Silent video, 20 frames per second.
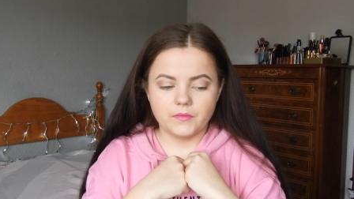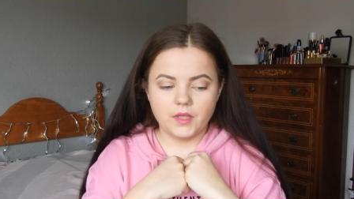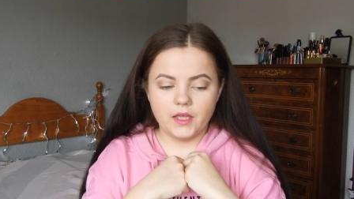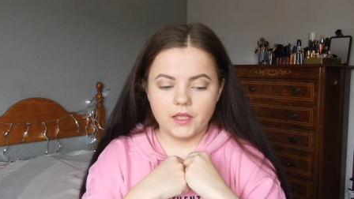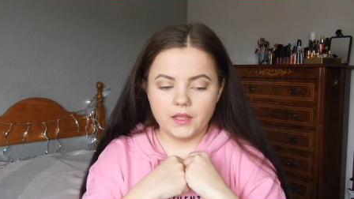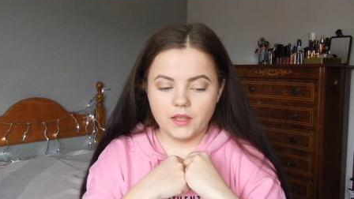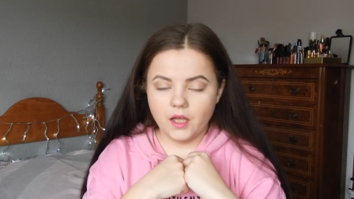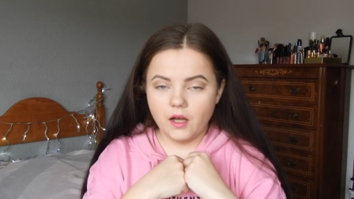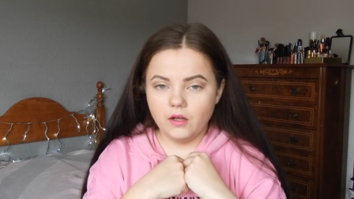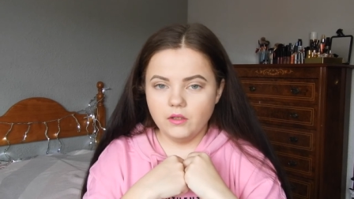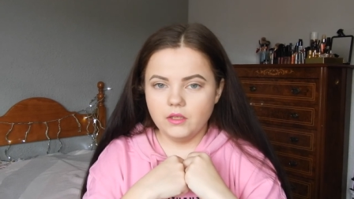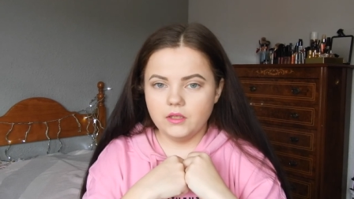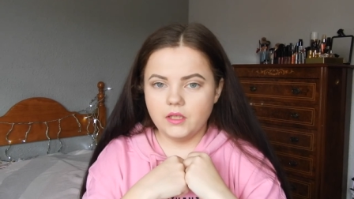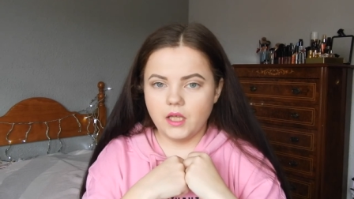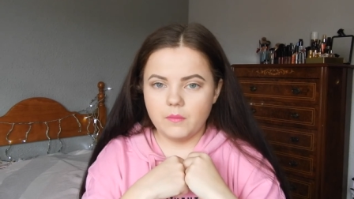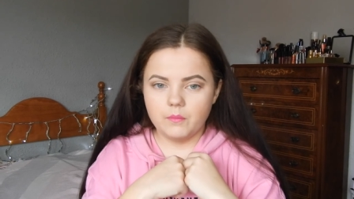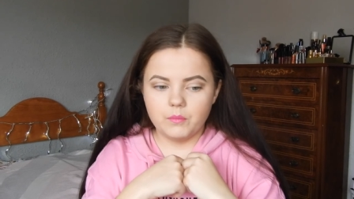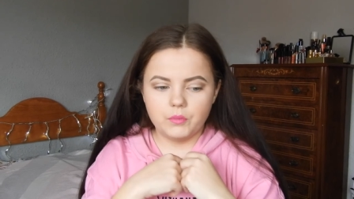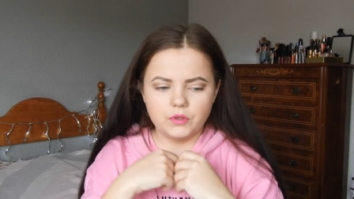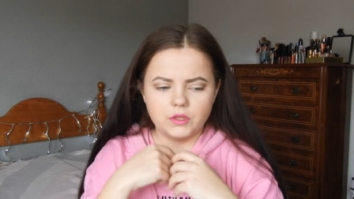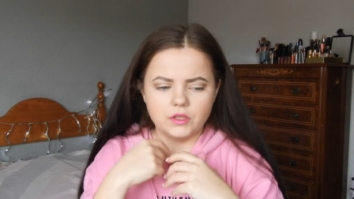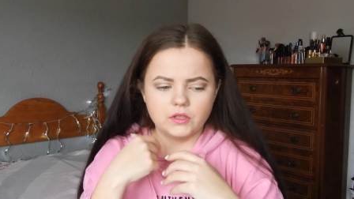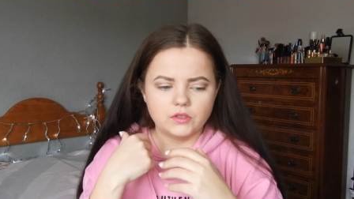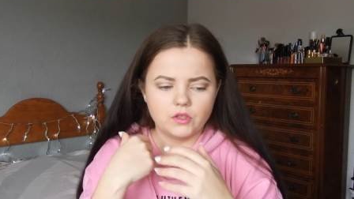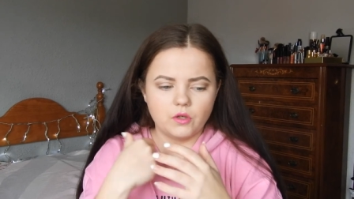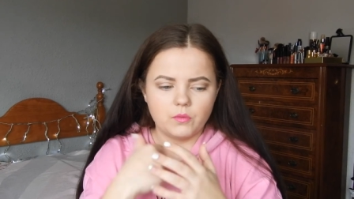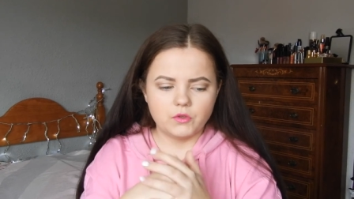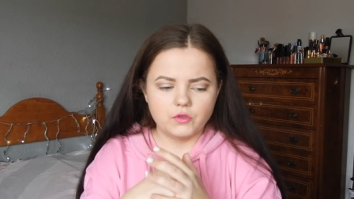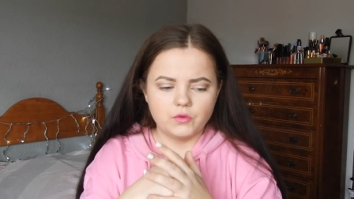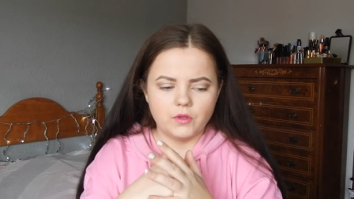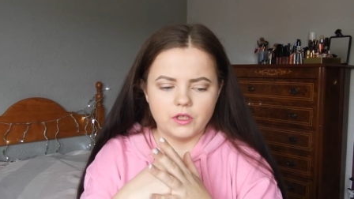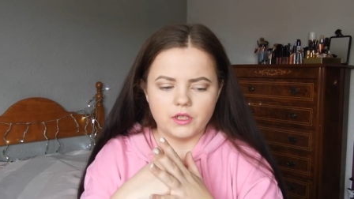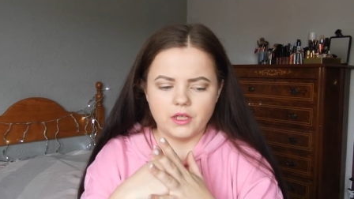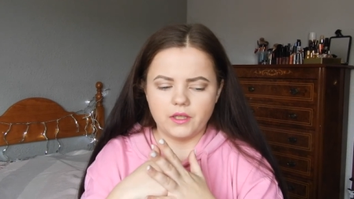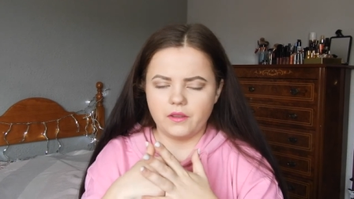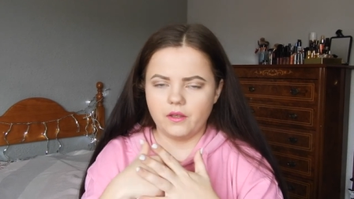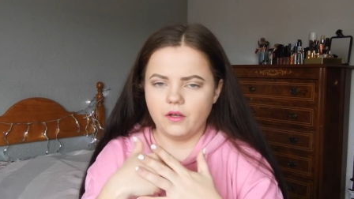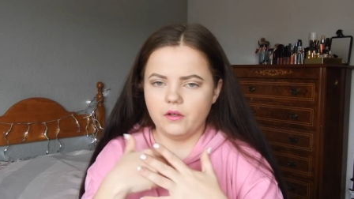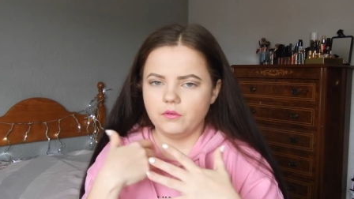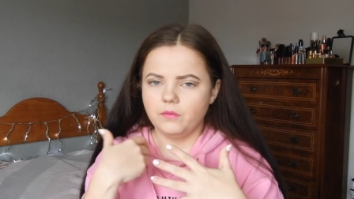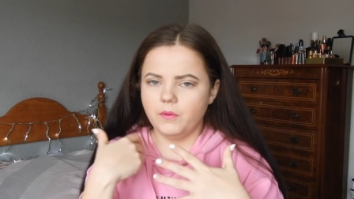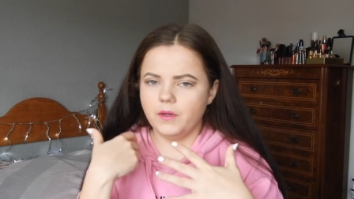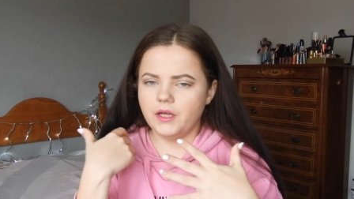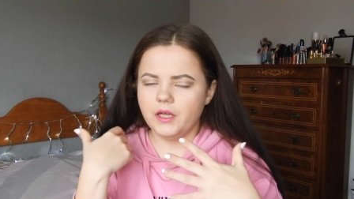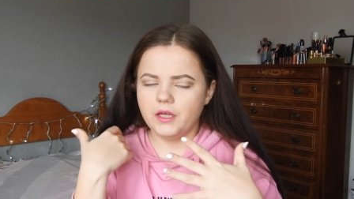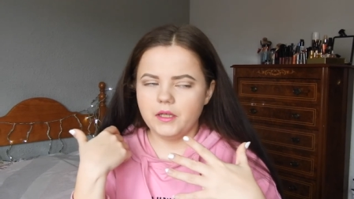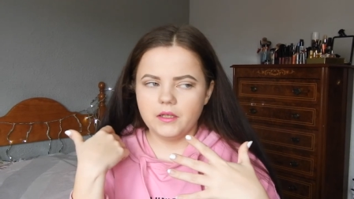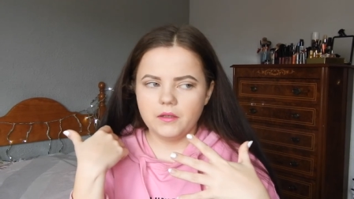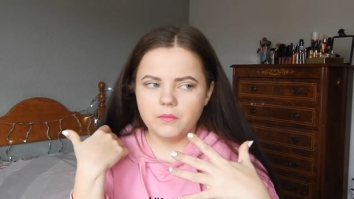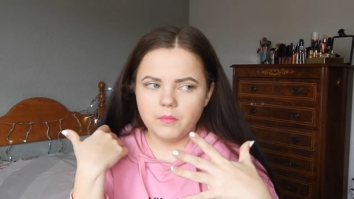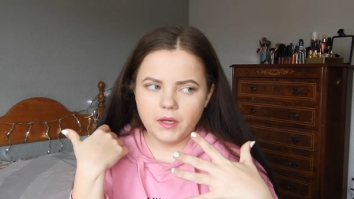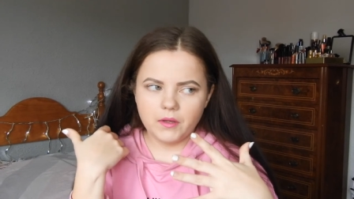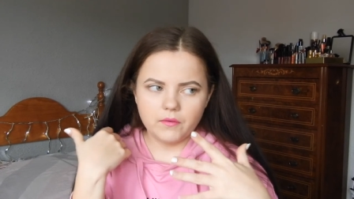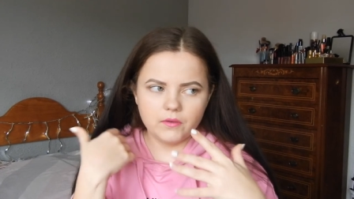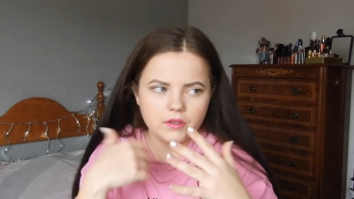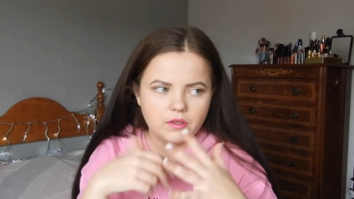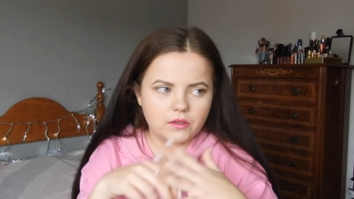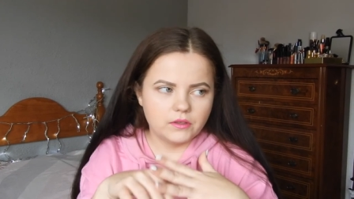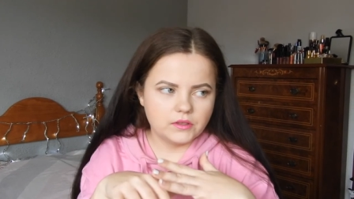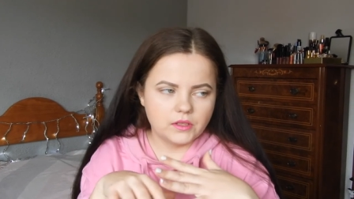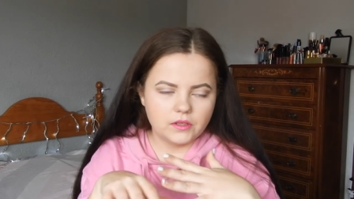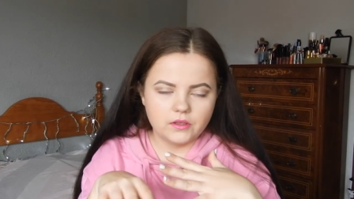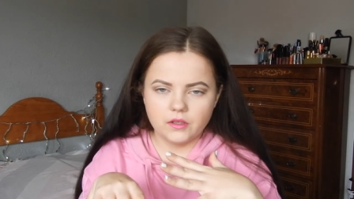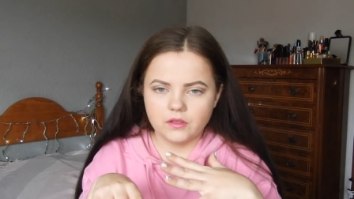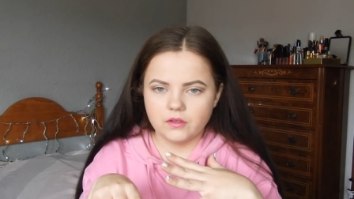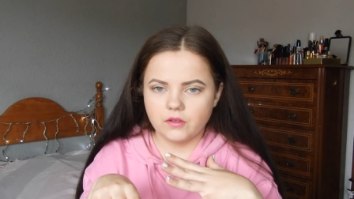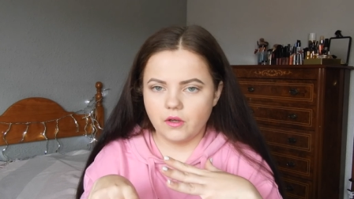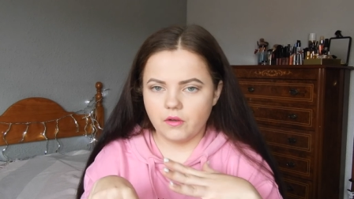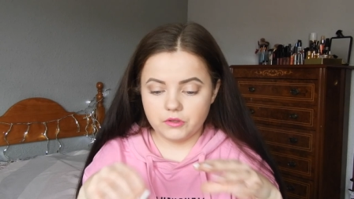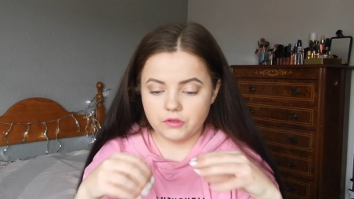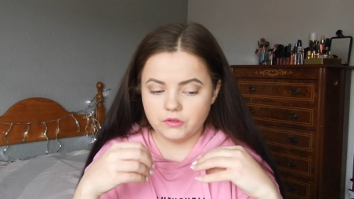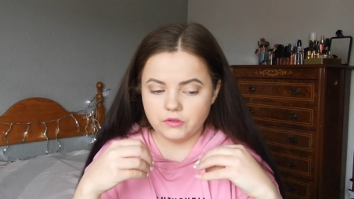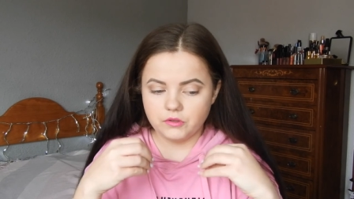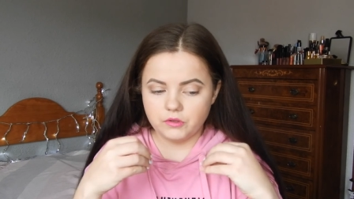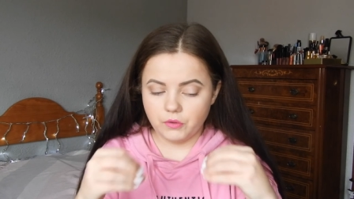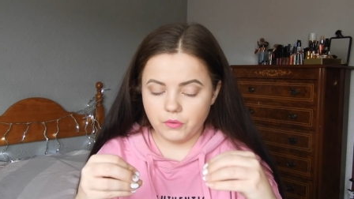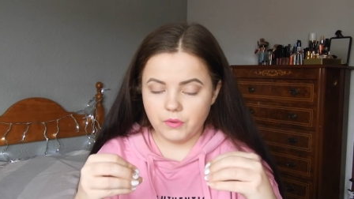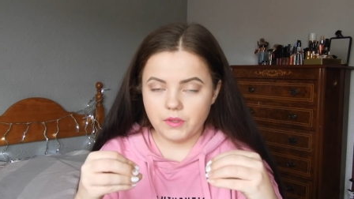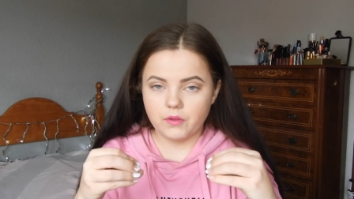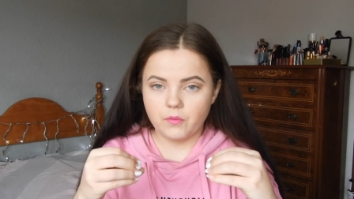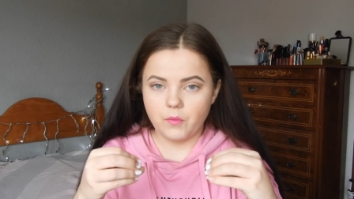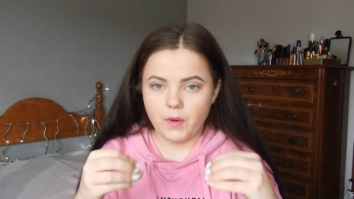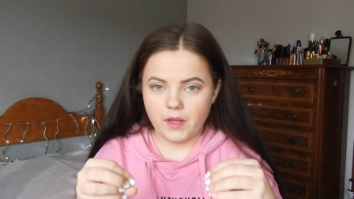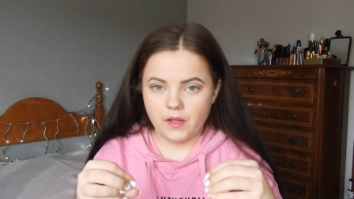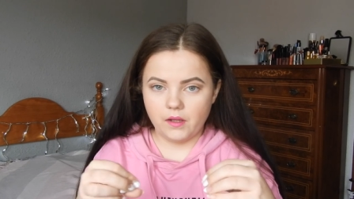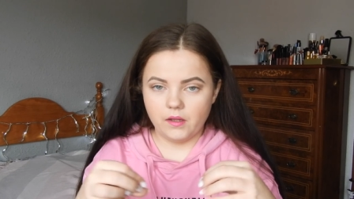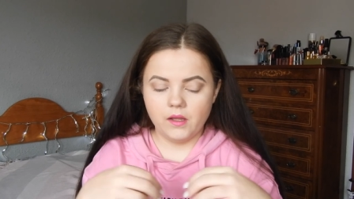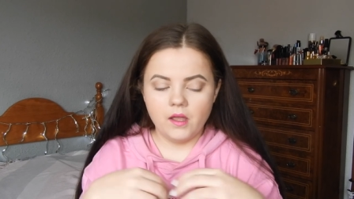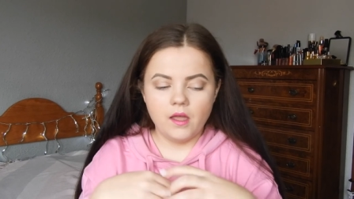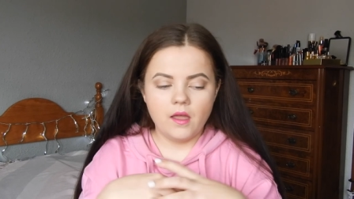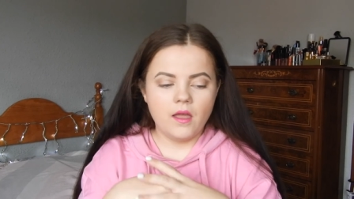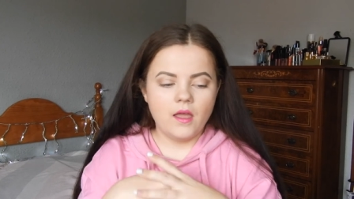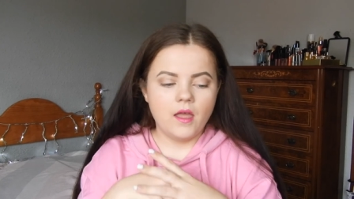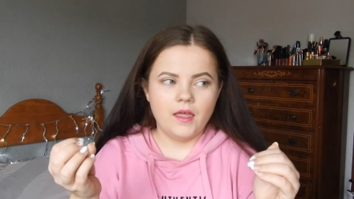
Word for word: I thought that I'm putting so much work, I thought why my videos are not doing well.